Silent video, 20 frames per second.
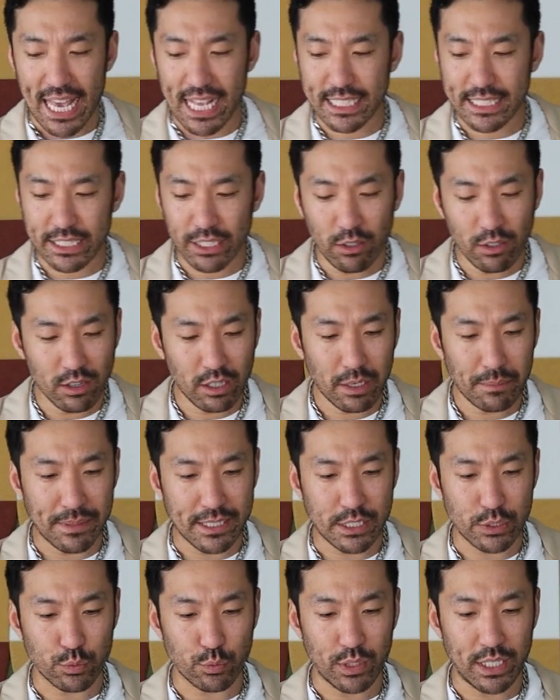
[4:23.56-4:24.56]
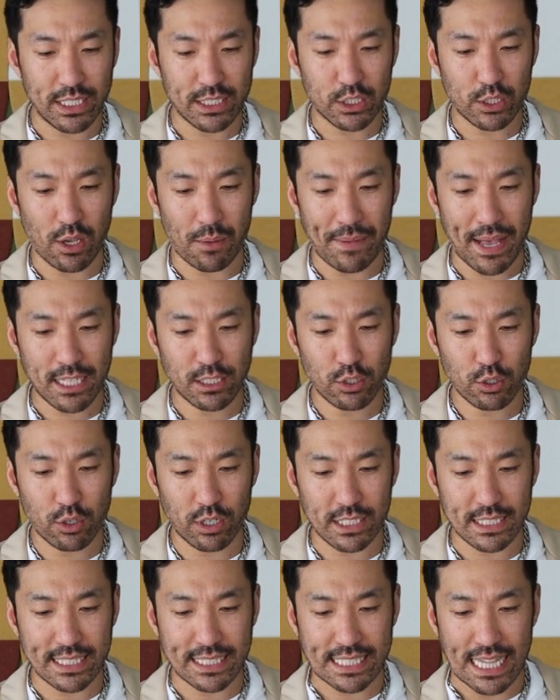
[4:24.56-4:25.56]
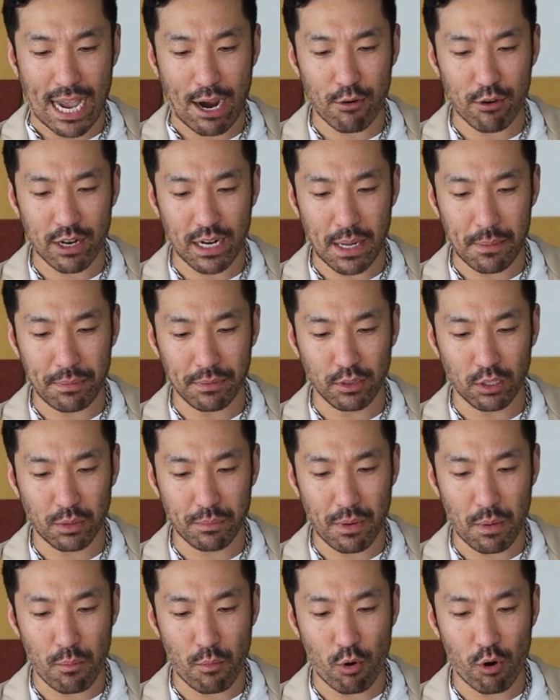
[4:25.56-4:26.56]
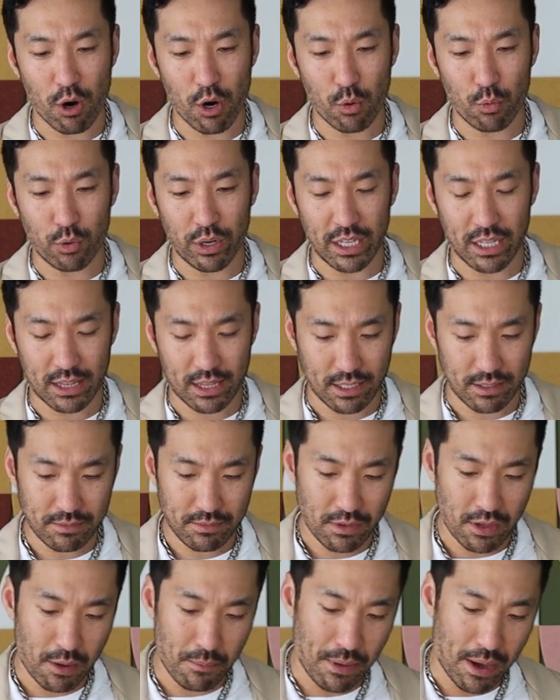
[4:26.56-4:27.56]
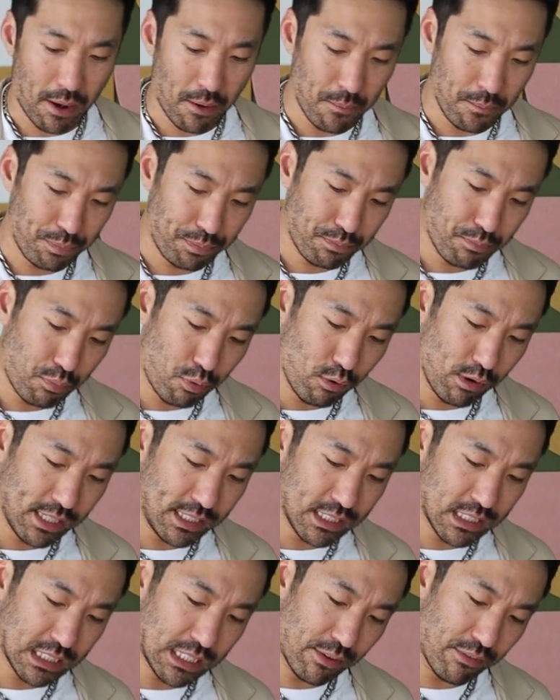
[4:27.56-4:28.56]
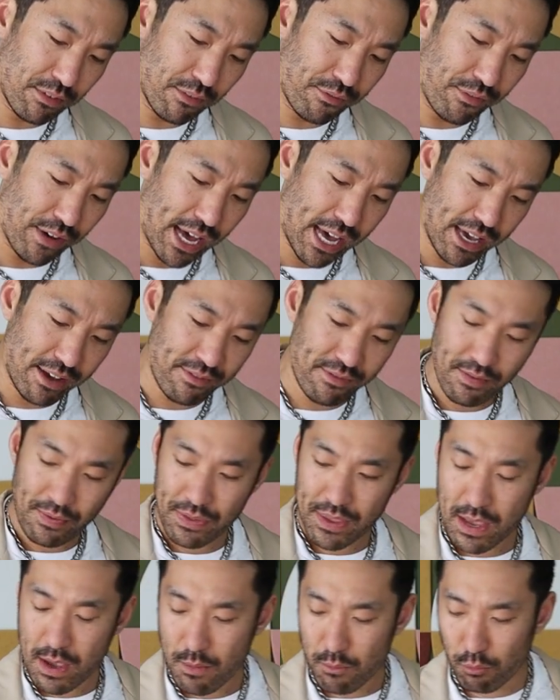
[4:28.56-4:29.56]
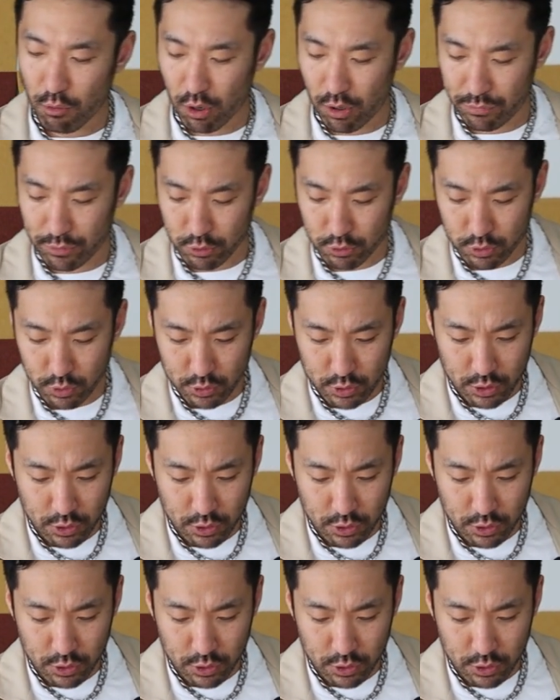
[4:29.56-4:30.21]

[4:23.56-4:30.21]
It's still a little bit sweet, so I'm actually gonna sour it up a little bit more with about 0.75 more of yuzu